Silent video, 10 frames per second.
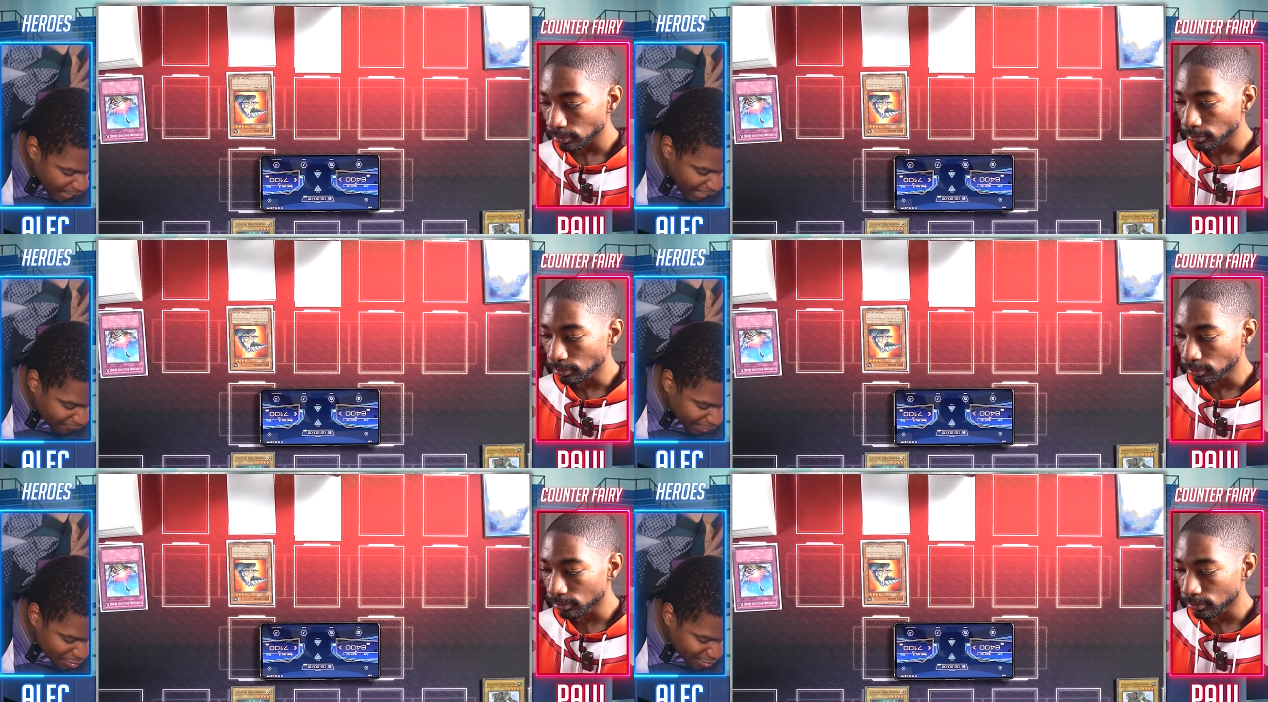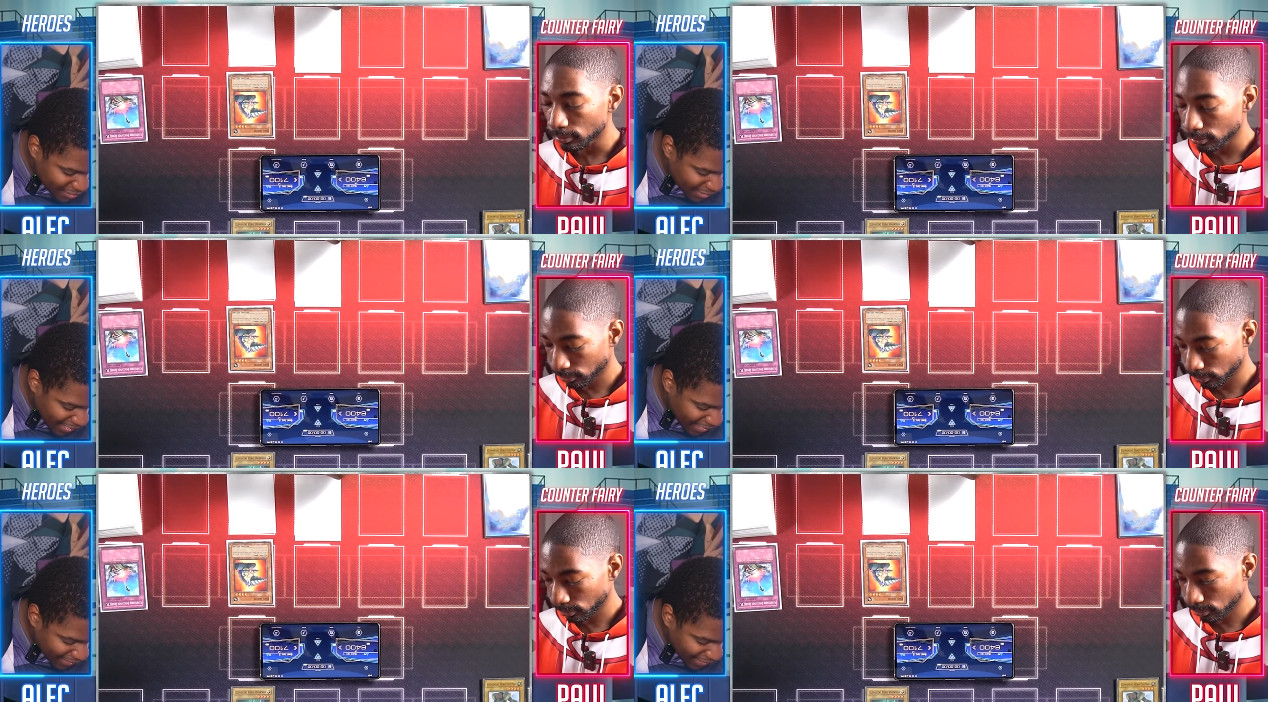Speaker 1: 500
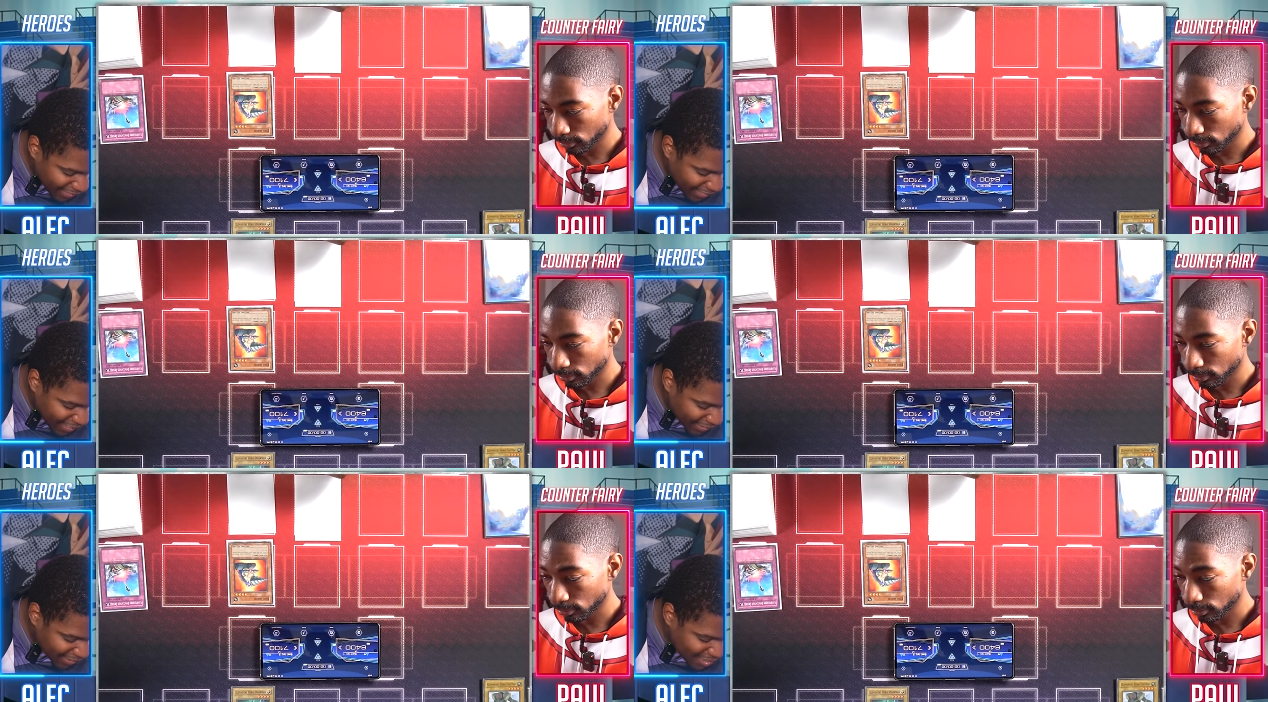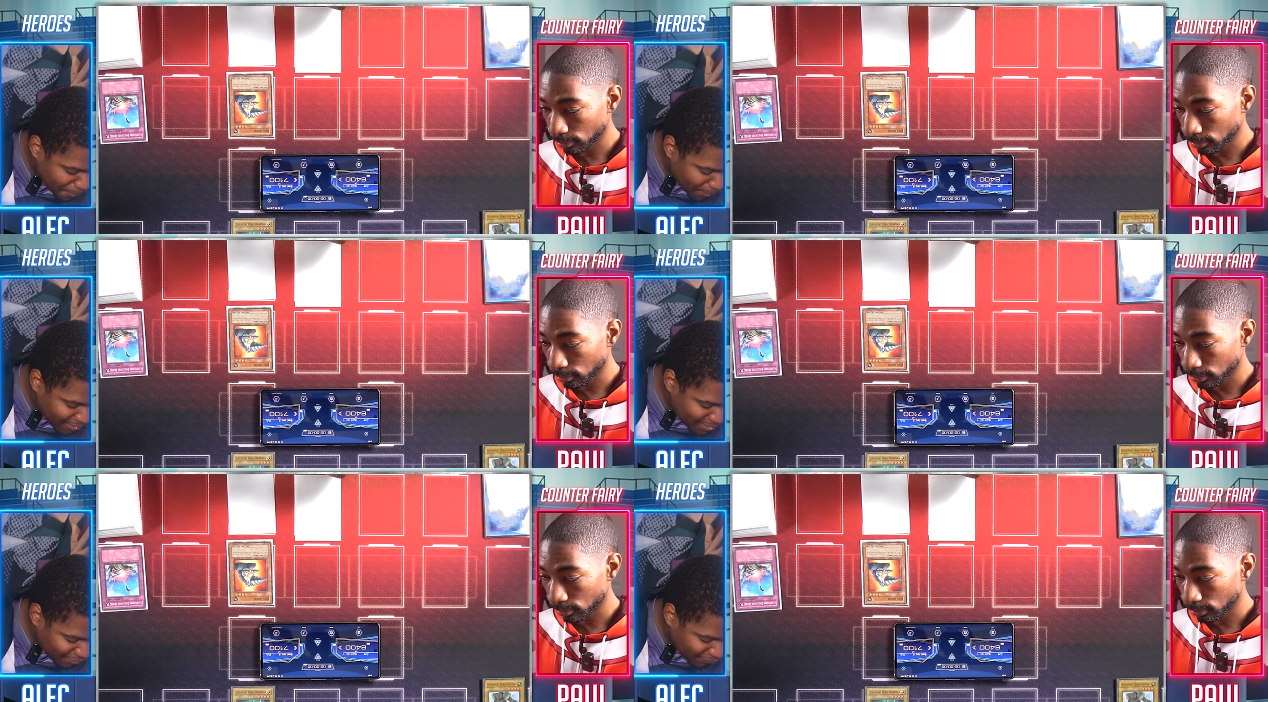attack, and it gets
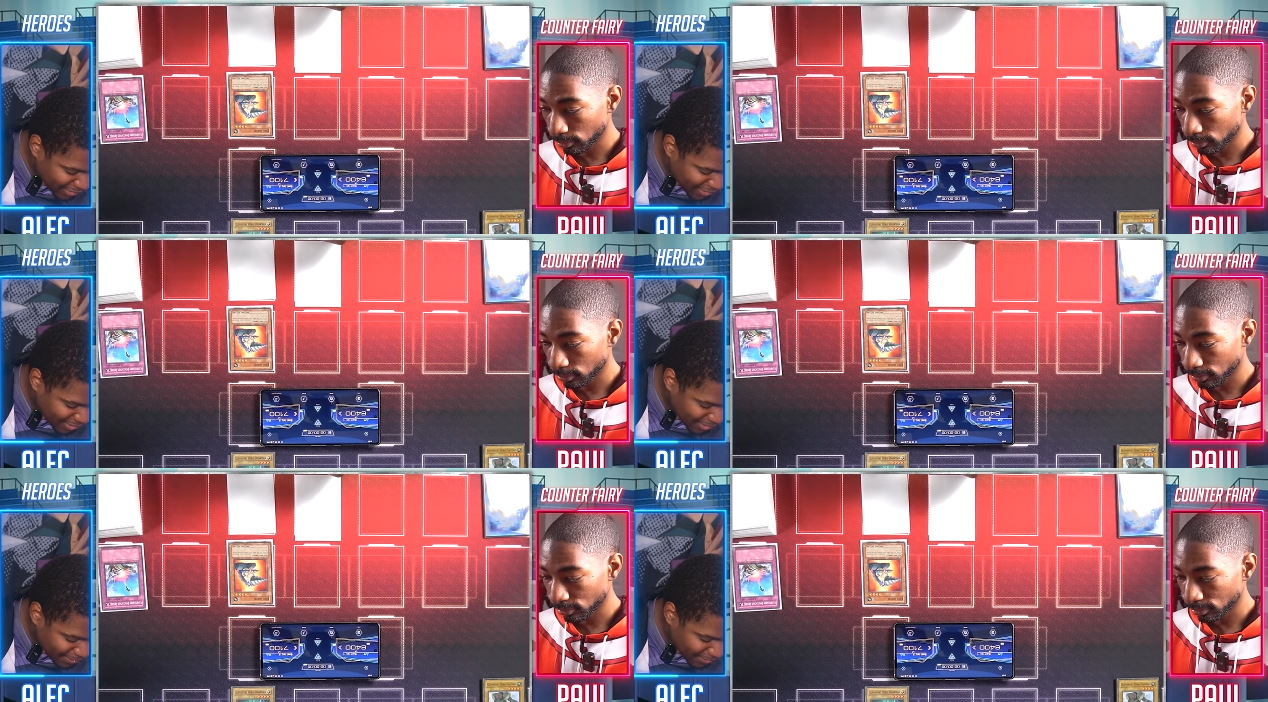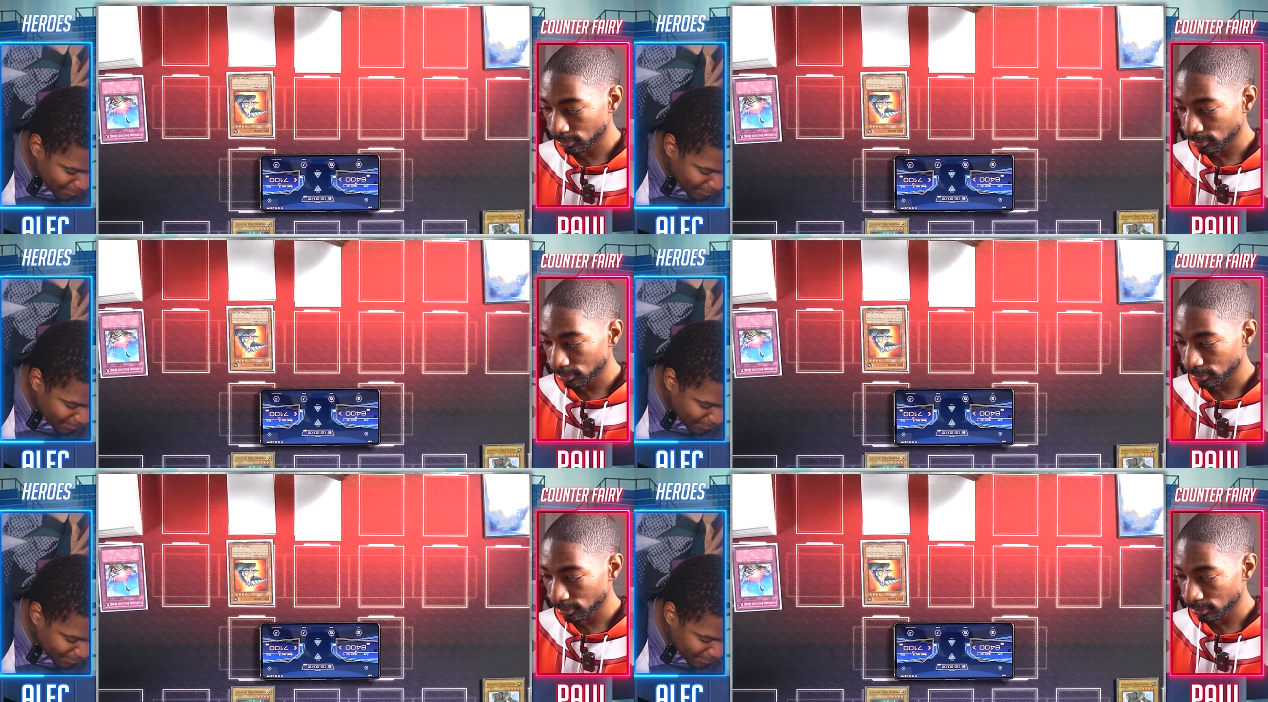piercing for the turn.